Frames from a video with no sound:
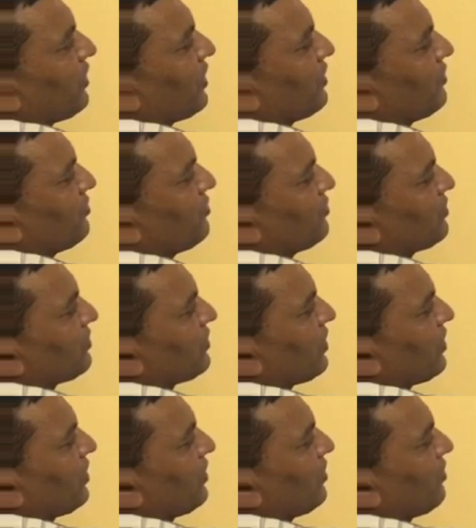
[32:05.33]
5
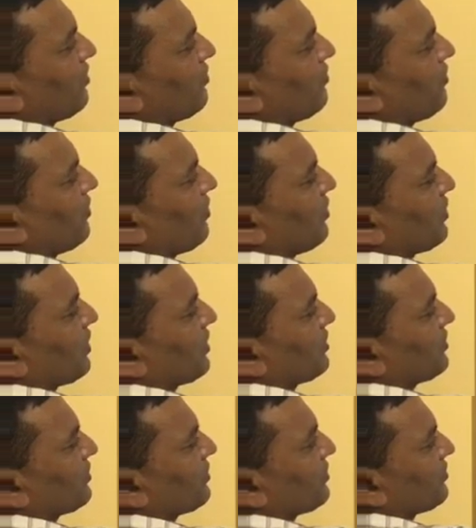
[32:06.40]
sine of log
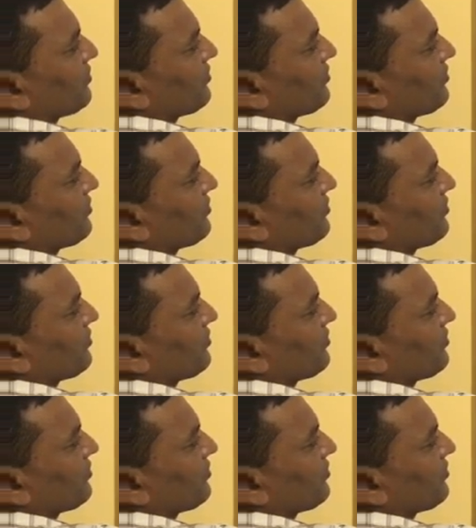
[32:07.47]
x